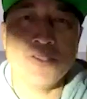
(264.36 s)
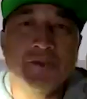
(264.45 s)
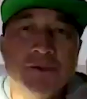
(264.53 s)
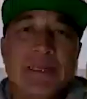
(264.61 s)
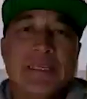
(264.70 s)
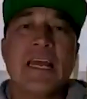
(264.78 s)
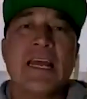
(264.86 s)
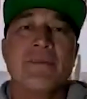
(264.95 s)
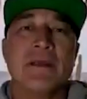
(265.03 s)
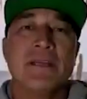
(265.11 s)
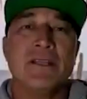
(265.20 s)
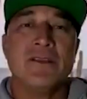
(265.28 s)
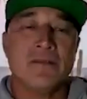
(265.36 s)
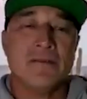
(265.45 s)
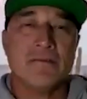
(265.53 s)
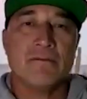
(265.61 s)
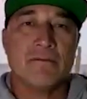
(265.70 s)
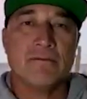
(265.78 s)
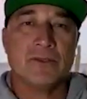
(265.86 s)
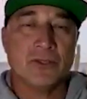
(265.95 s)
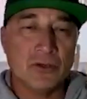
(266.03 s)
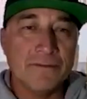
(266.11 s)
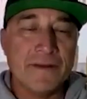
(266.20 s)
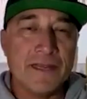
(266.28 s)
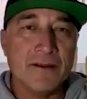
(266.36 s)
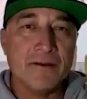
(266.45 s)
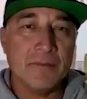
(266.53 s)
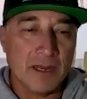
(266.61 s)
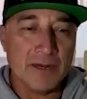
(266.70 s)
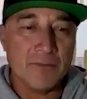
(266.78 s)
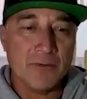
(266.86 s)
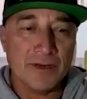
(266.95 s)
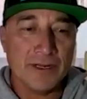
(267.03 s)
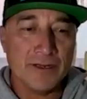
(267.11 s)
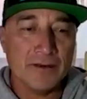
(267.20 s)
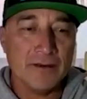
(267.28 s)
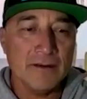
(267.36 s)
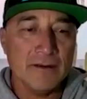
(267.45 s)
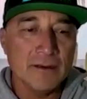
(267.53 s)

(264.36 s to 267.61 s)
you spent time in surfing, bodyboarding?